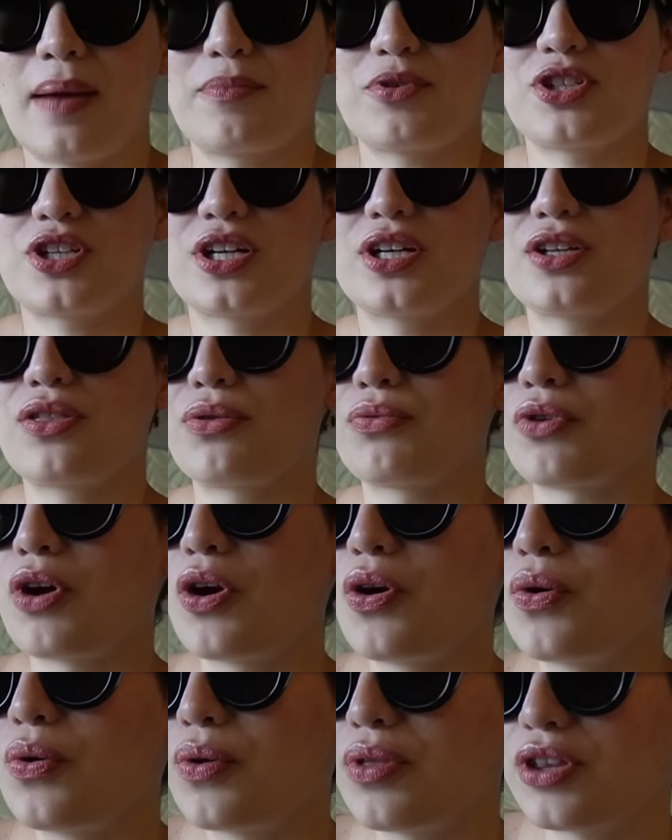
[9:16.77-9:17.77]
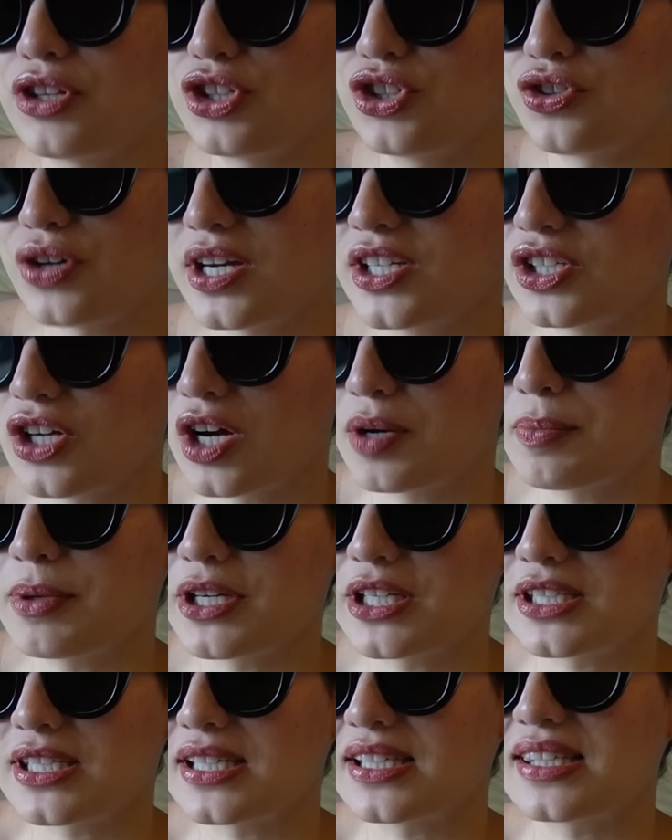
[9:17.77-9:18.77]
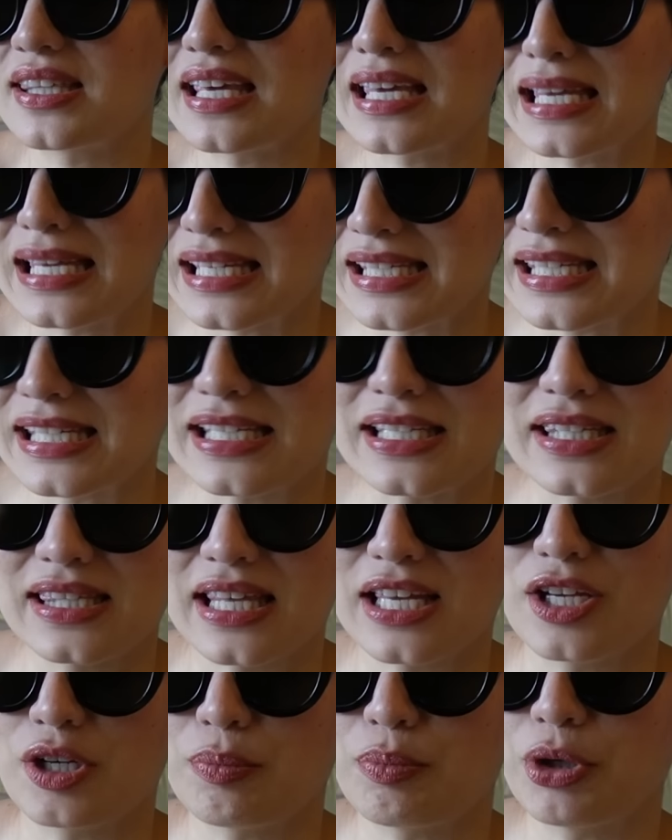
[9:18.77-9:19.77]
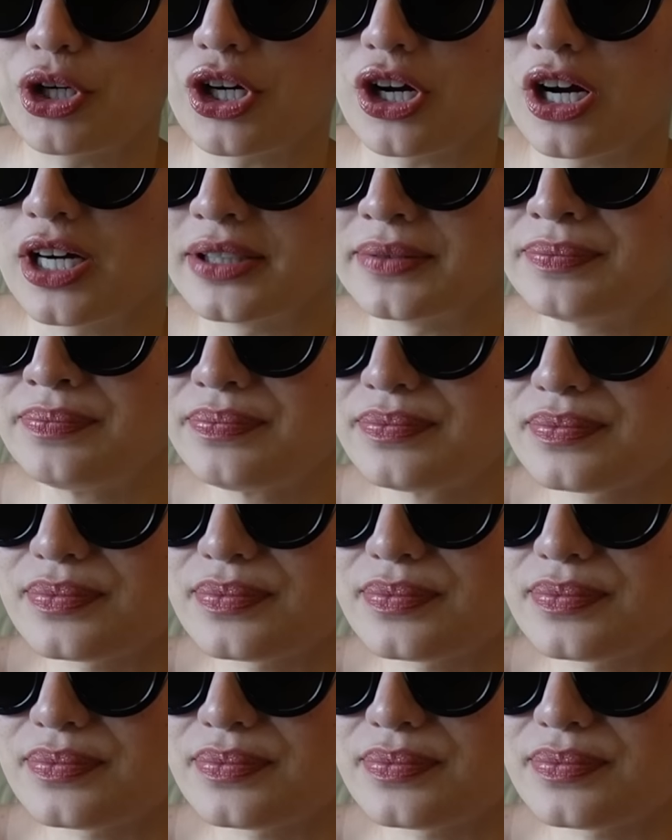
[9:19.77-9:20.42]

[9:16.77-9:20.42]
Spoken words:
I'm just gonna throw this dress on because it's the easiest thing to put on.